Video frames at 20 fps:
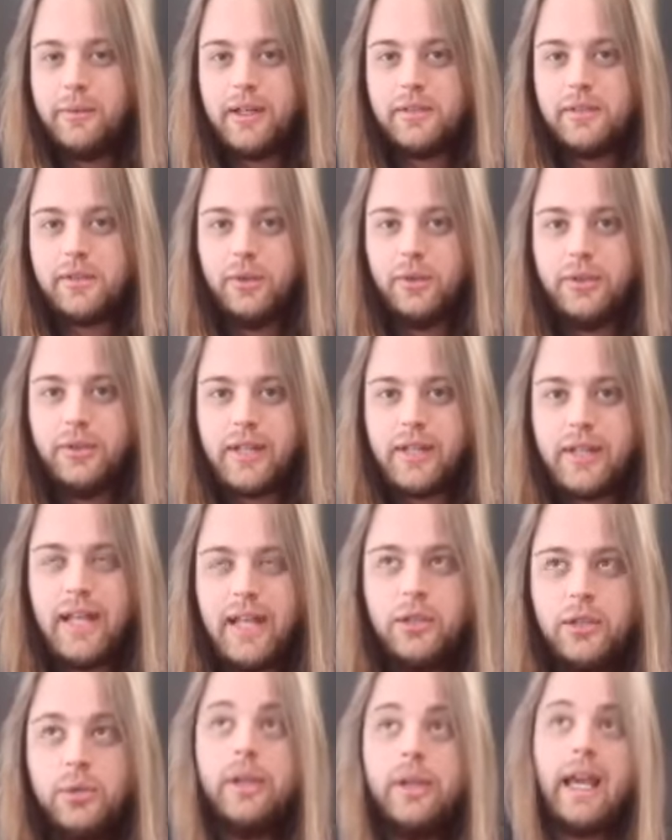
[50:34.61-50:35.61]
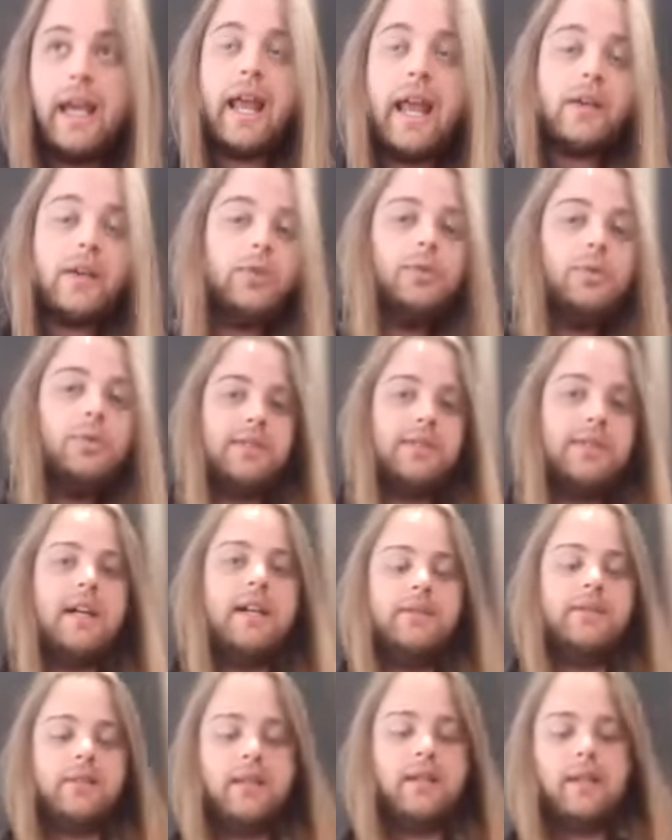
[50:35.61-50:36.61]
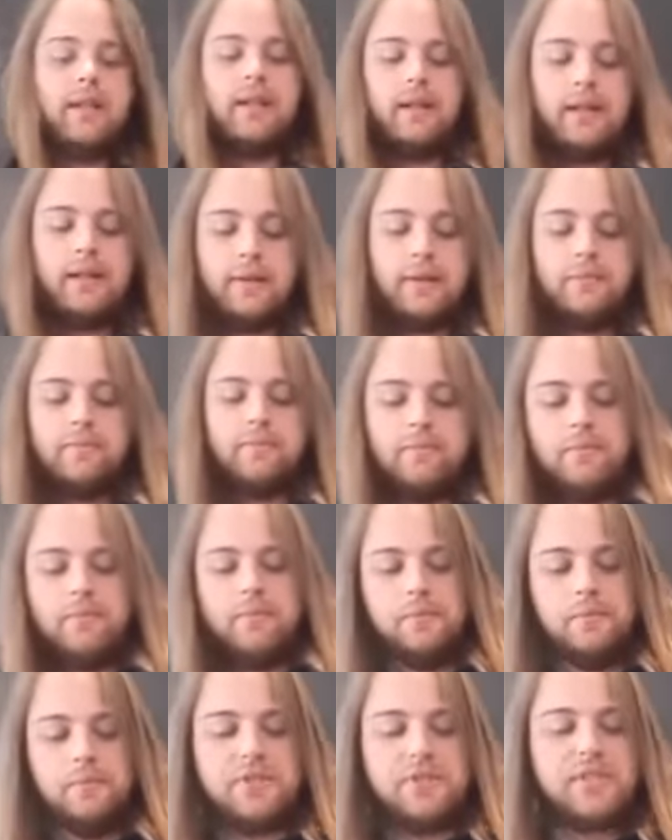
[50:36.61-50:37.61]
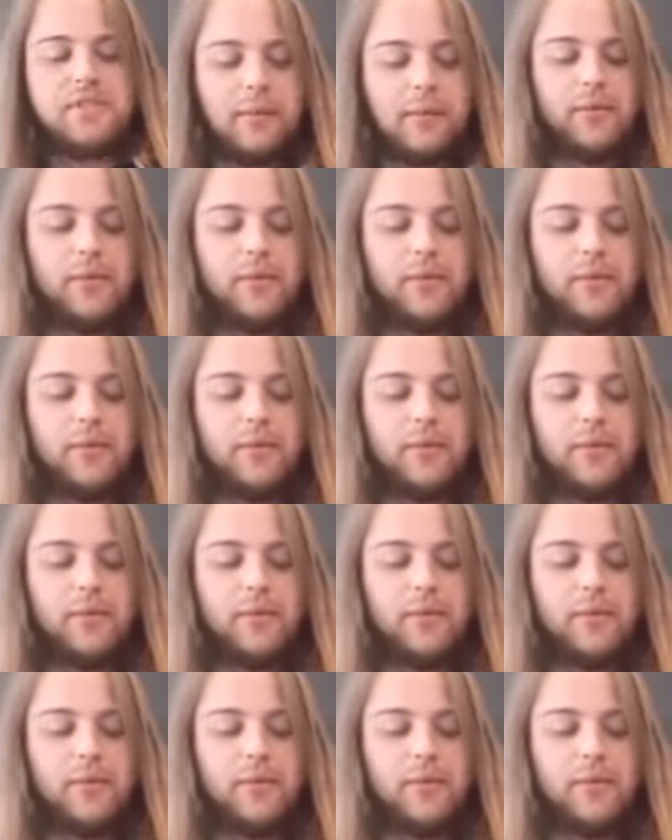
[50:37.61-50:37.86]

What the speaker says: of these chords and you will get a cool sound. Some